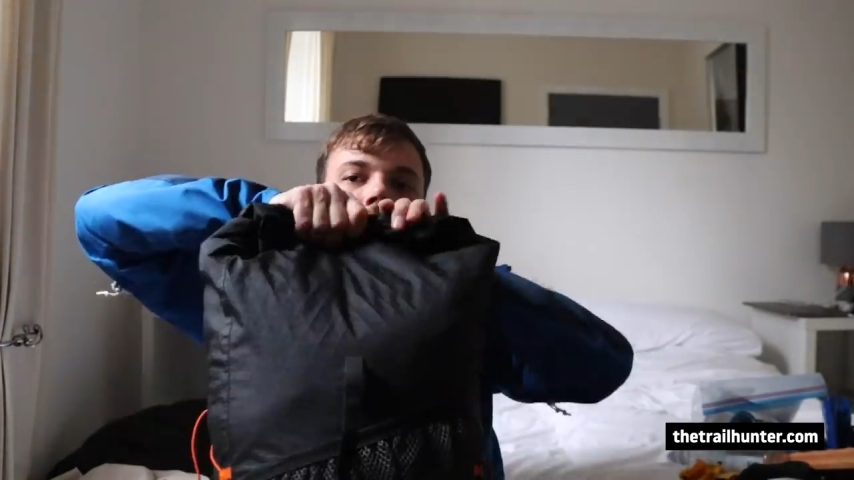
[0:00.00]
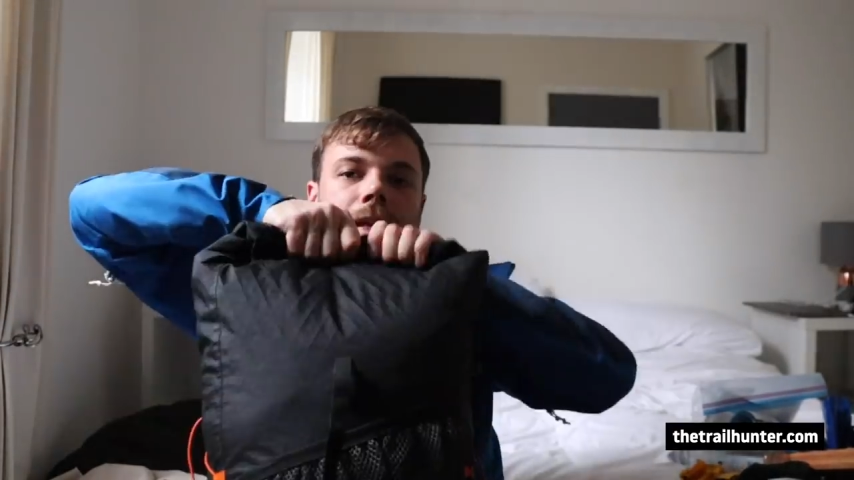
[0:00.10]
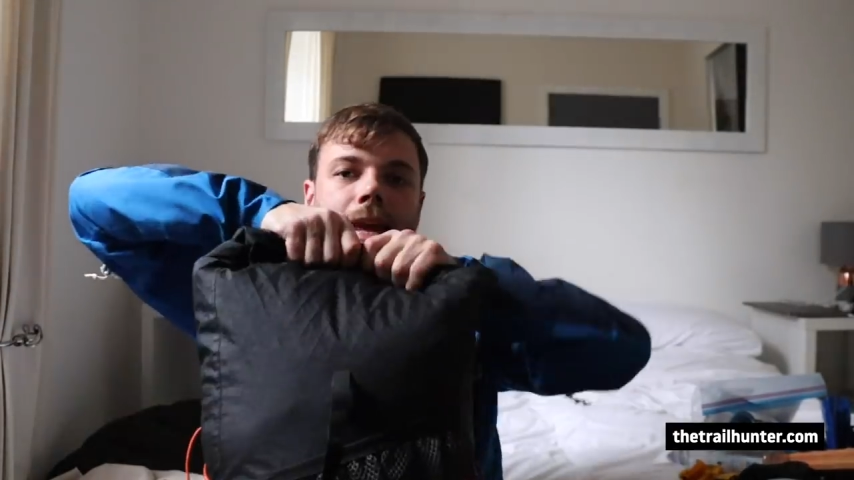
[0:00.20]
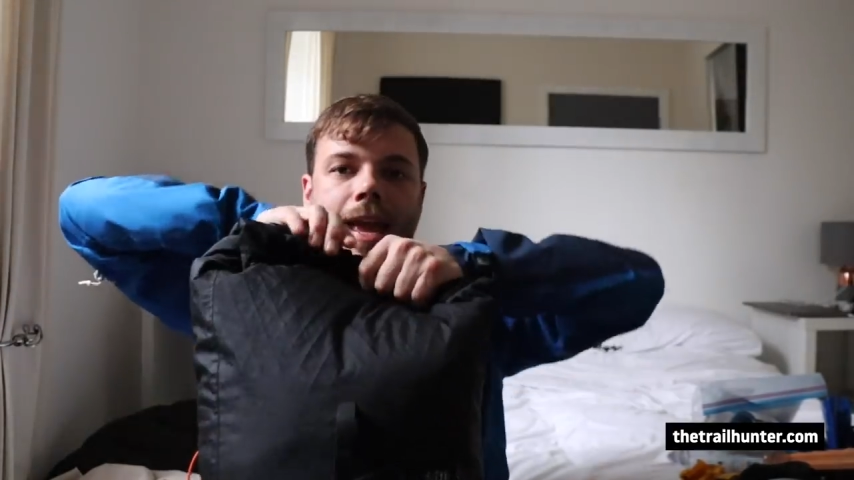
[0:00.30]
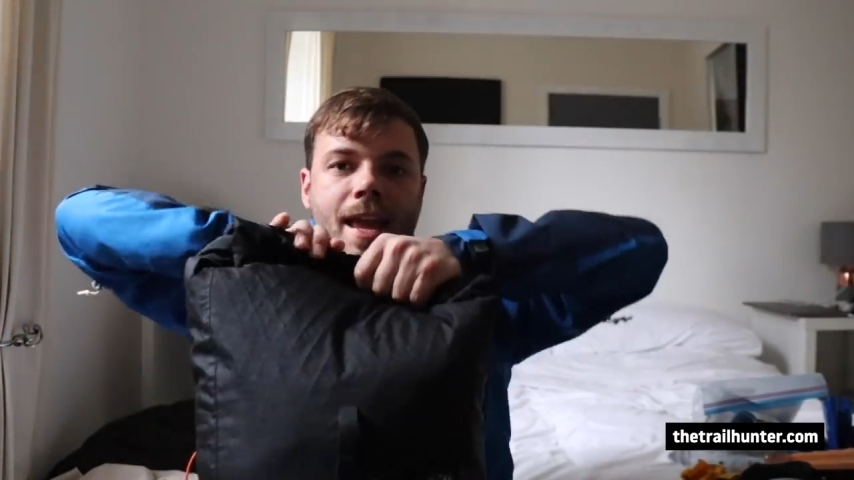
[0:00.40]
And
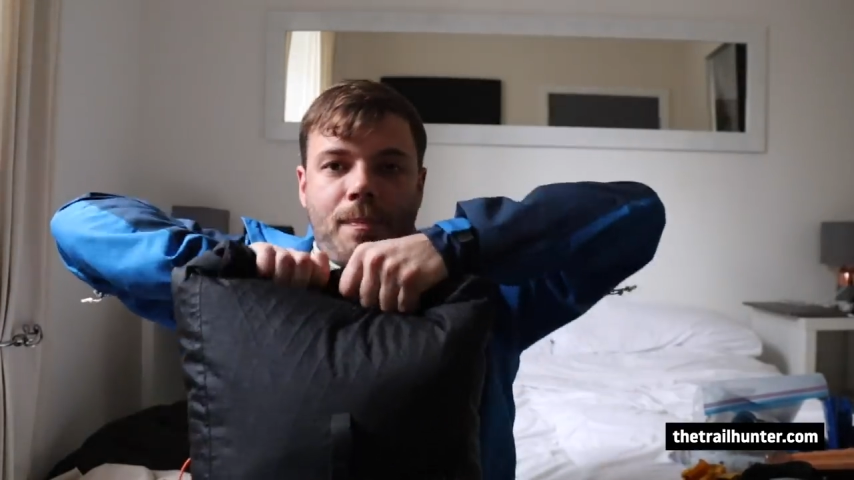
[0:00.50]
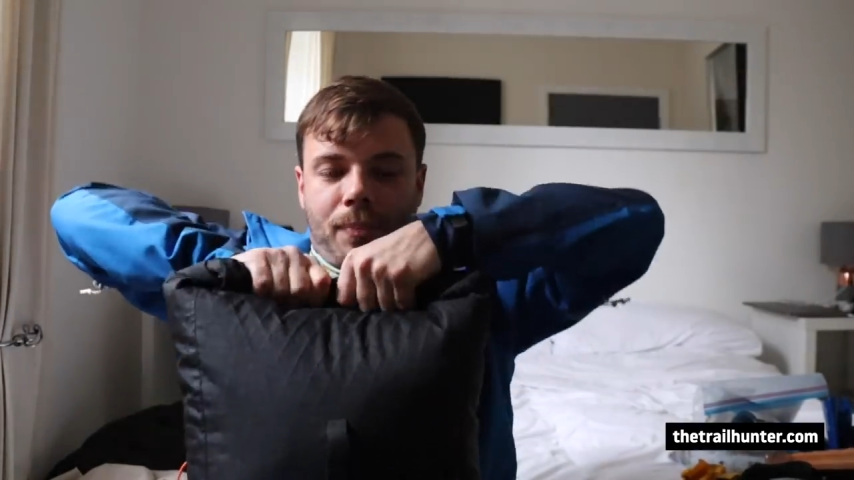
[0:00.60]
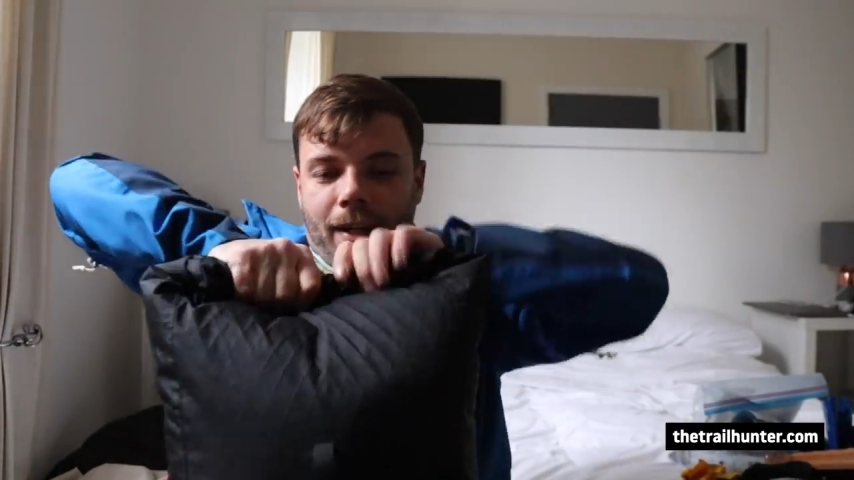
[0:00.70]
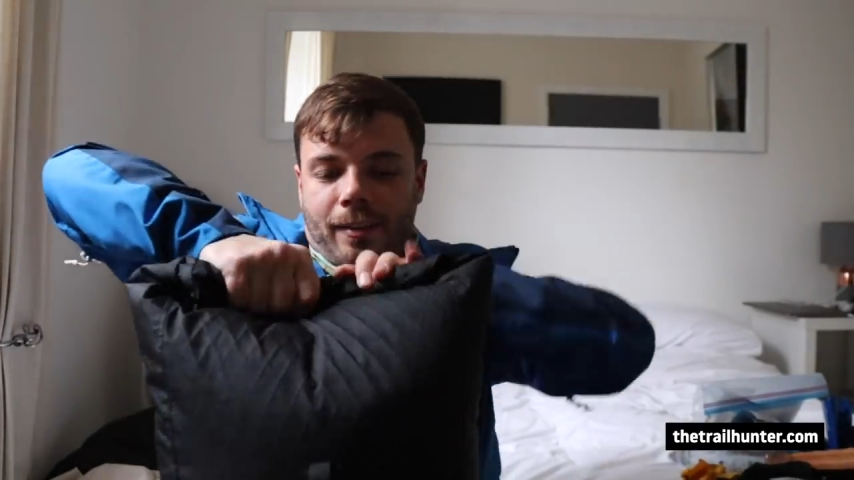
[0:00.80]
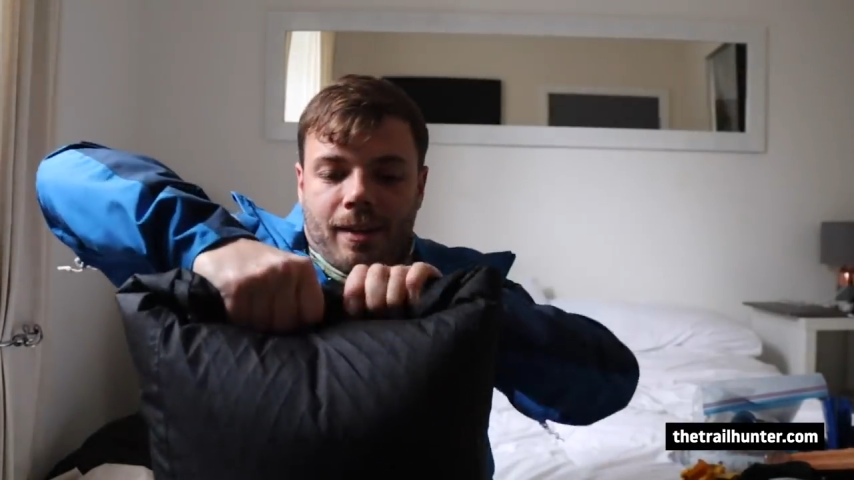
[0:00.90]
hey
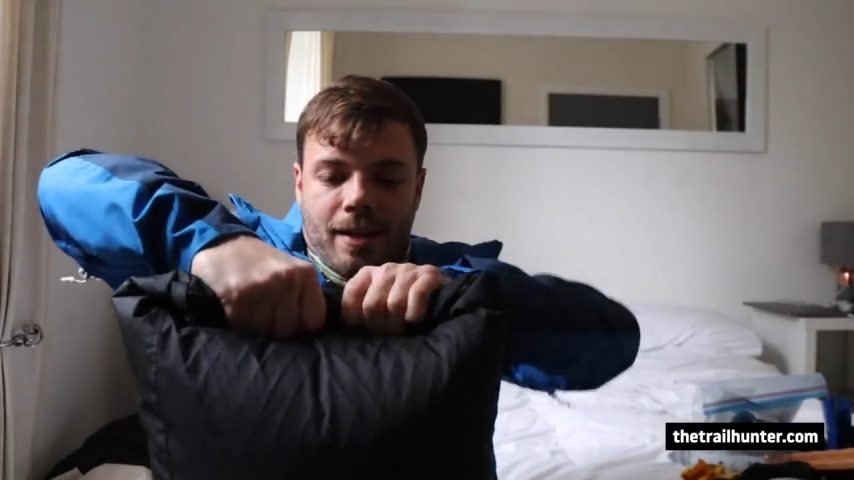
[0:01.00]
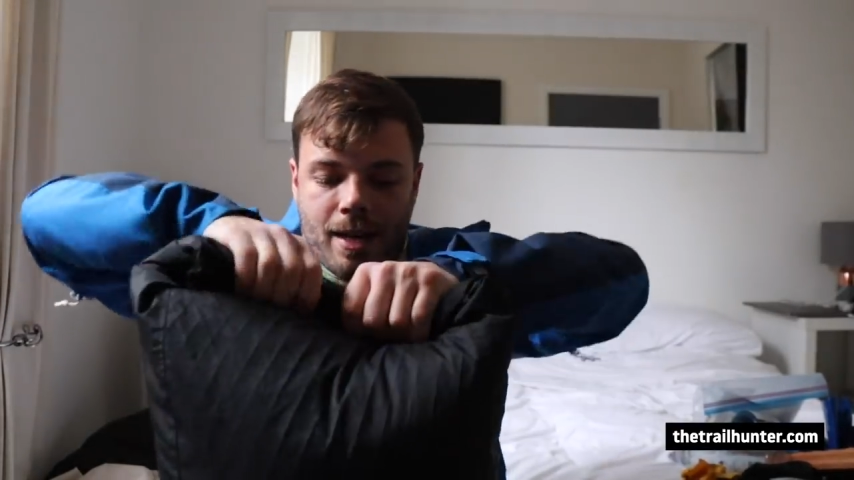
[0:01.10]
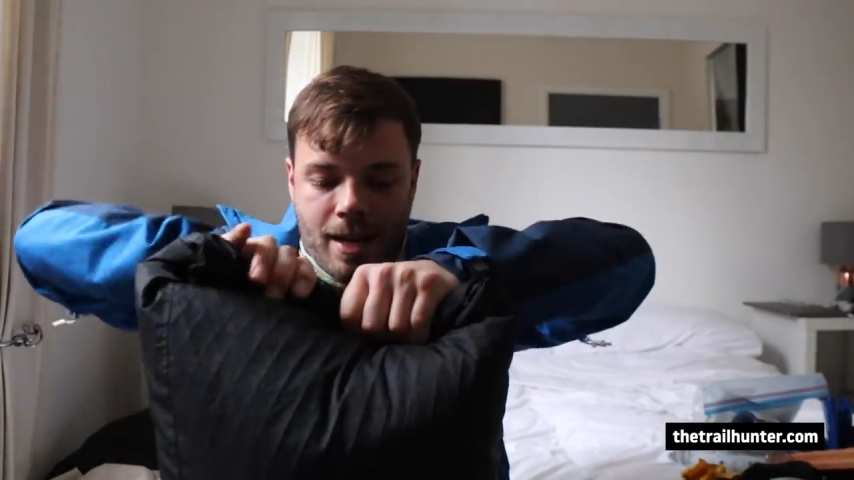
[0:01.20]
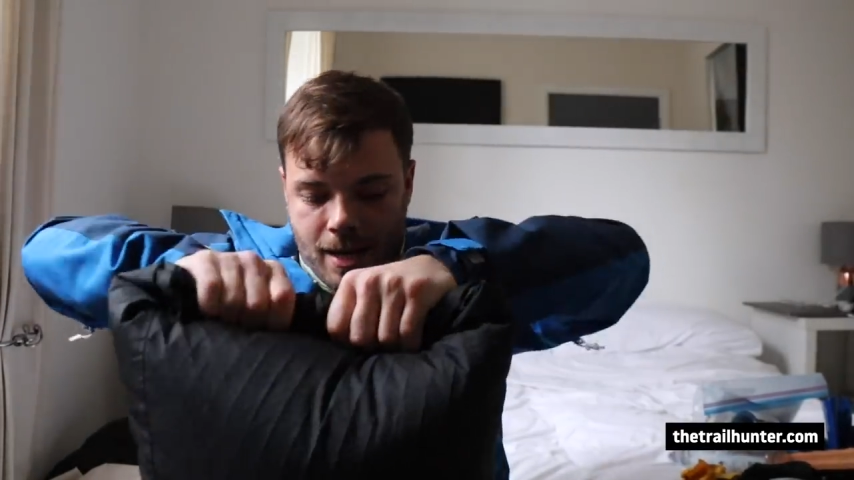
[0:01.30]
presto,